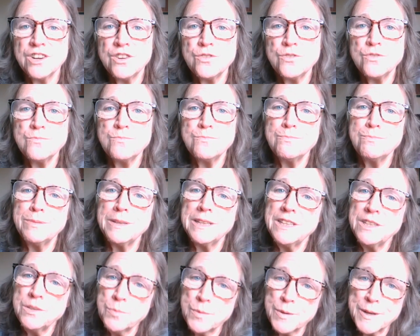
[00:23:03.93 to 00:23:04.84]
Please put
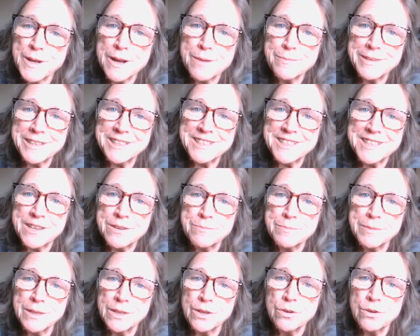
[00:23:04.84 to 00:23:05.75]
comments down below
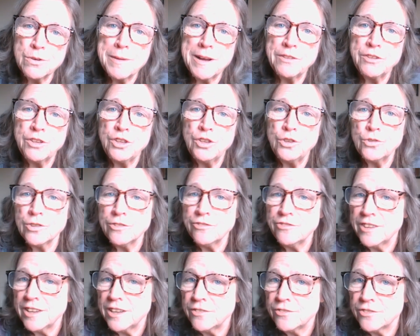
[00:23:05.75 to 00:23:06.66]
about your
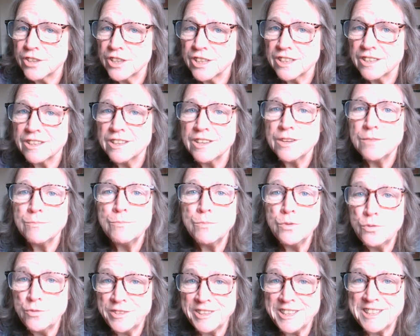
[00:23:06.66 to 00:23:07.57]
favorite
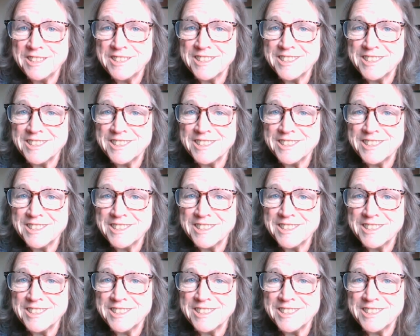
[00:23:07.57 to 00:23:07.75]
movies.